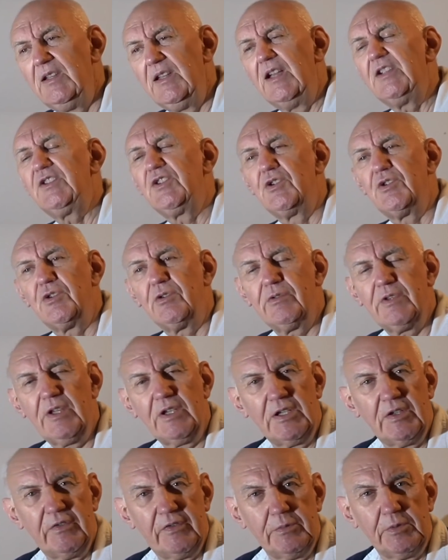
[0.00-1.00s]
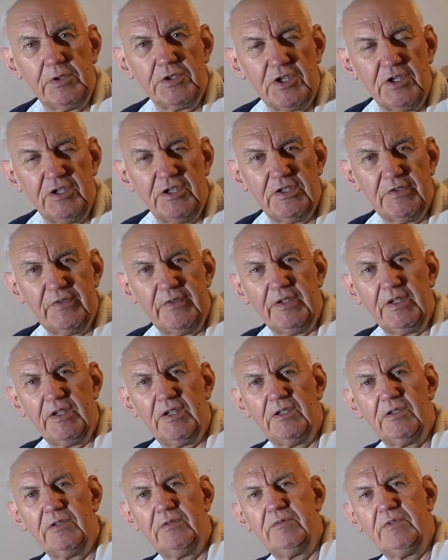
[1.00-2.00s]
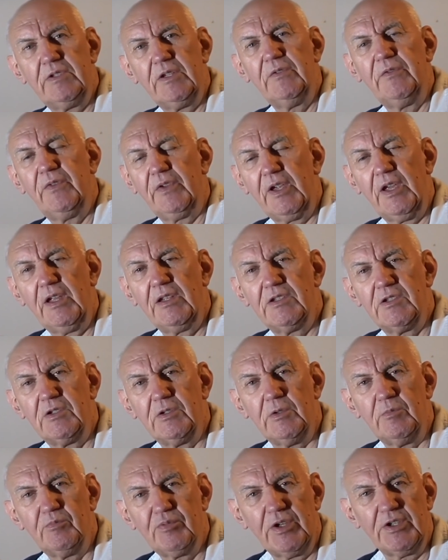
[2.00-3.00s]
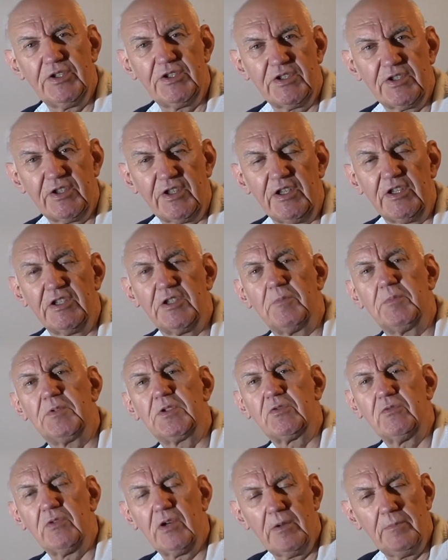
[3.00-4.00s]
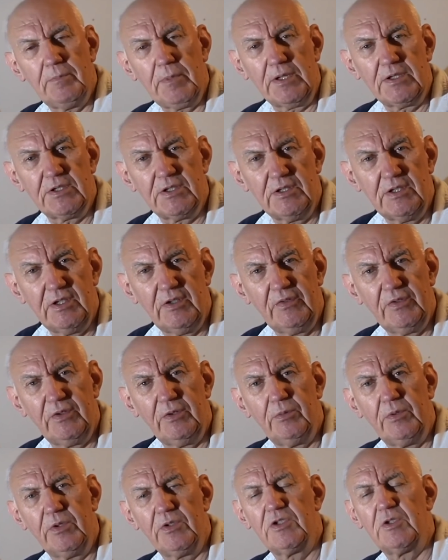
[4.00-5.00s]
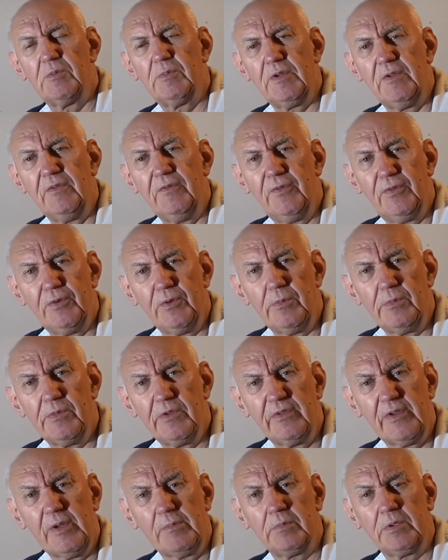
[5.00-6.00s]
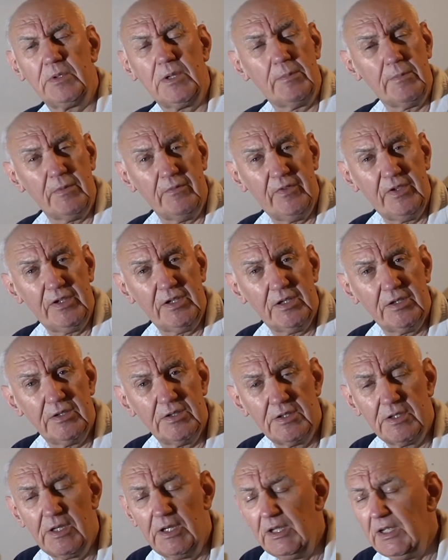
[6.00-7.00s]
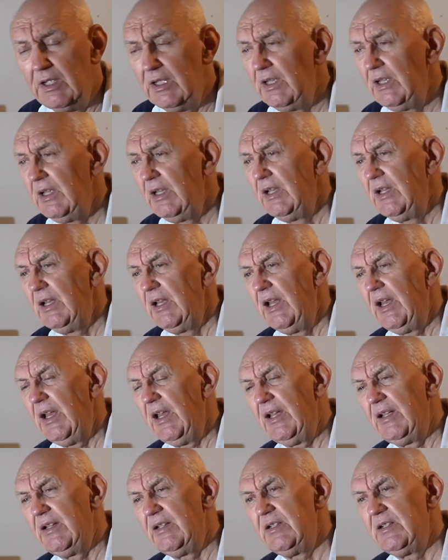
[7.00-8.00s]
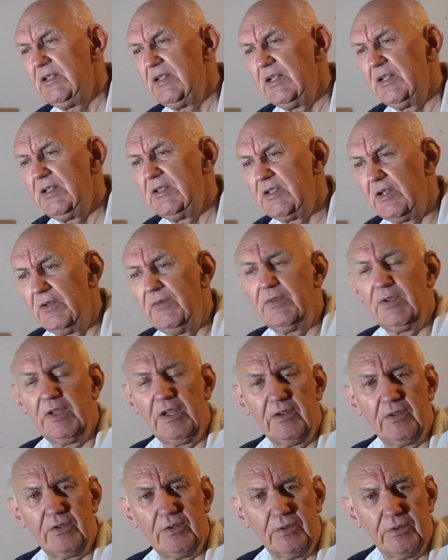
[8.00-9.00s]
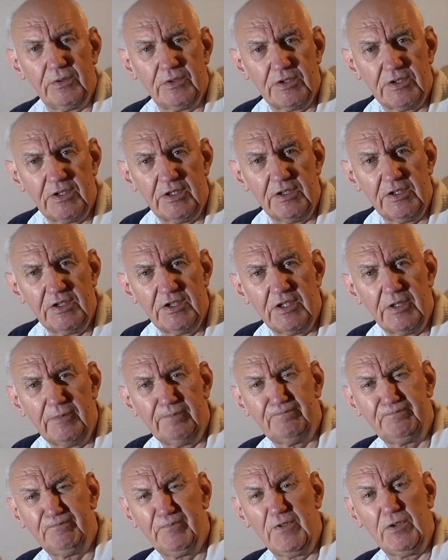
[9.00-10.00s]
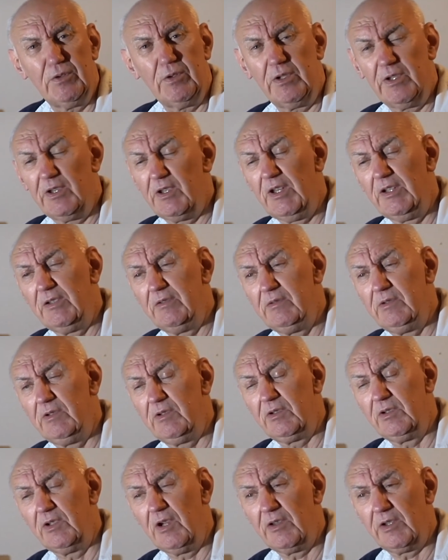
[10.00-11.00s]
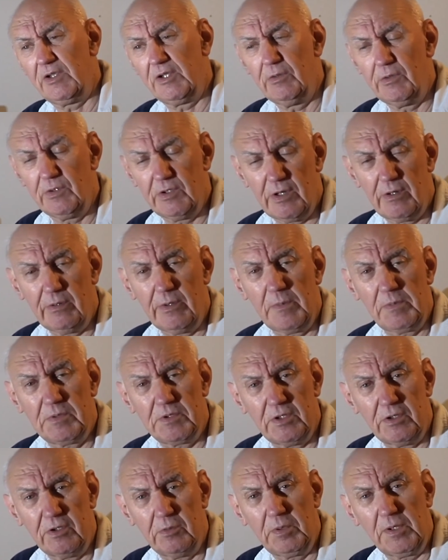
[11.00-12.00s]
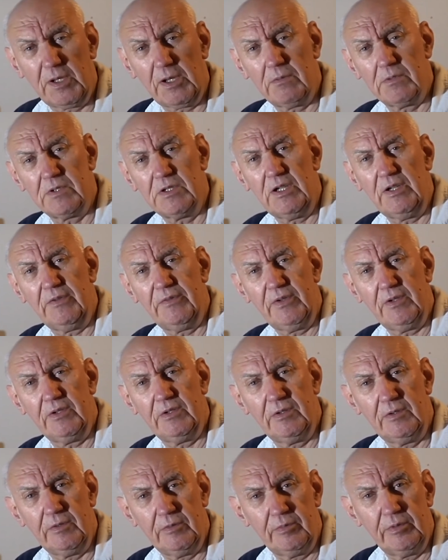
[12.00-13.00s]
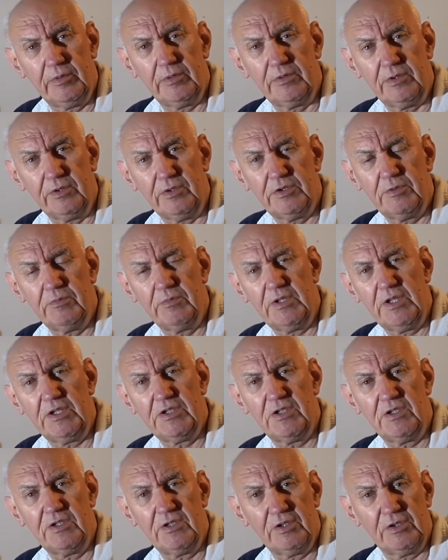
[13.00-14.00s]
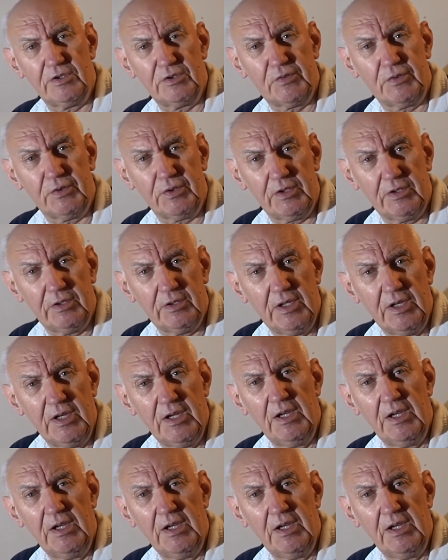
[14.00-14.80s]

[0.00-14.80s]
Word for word: As usual, thank you for watching this video. Don't forget to press the subscribe button if you want to be informed of upcoming videos. And uh, don't forget, of course, that um, you, either, you can either go onto our website or pick up a telephone and we'll do some decent deals for you.